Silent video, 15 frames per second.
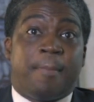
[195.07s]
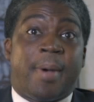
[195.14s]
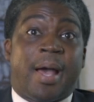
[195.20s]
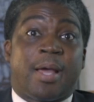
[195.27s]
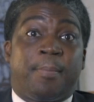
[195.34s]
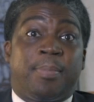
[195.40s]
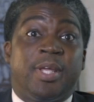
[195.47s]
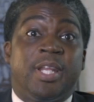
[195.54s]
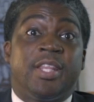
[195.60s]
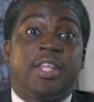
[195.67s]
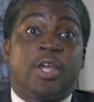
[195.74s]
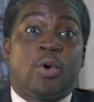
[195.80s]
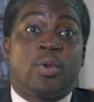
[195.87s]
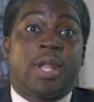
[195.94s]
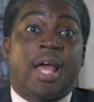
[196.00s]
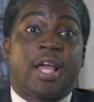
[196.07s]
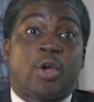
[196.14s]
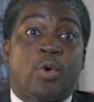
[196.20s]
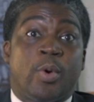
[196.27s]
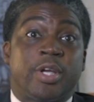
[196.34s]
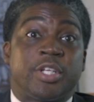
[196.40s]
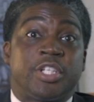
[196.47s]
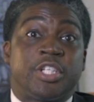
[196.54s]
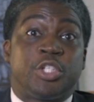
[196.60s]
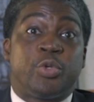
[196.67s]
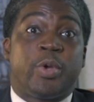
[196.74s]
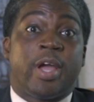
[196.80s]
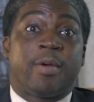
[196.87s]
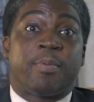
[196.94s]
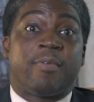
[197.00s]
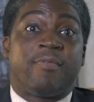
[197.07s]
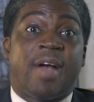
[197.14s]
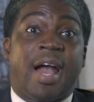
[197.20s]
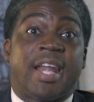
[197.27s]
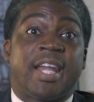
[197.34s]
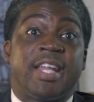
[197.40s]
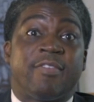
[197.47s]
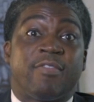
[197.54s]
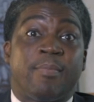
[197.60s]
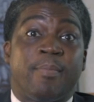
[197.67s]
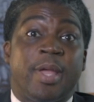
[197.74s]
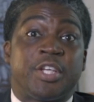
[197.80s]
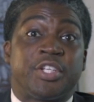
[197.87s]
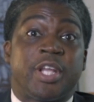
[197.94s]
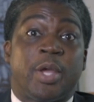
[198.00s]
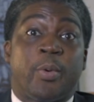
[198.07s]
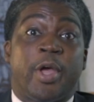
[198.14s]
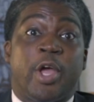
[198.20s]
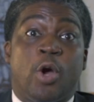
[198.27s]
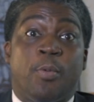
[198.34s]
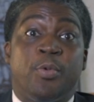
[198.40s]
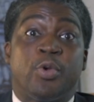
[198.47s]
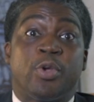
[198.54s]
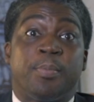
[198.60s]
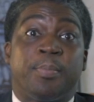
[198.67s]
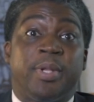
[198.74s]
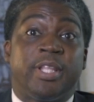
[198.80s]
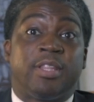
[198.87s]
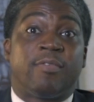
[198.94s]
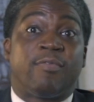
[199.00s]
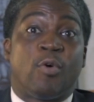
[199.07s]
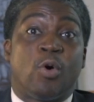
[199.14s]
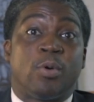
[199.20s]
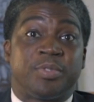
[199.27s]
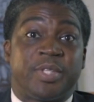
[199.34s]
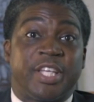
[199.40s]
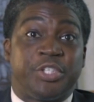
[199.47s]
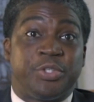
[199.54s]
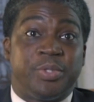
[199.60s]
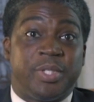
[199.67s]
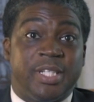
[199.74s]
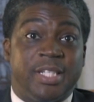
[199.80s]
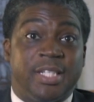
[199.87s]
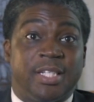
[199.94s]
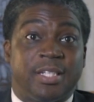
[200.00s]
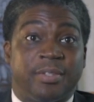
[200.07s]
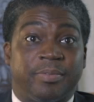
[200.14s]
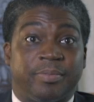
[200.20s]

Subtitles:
By completing the online questions, you have provided information that will help you complete the forms that you need.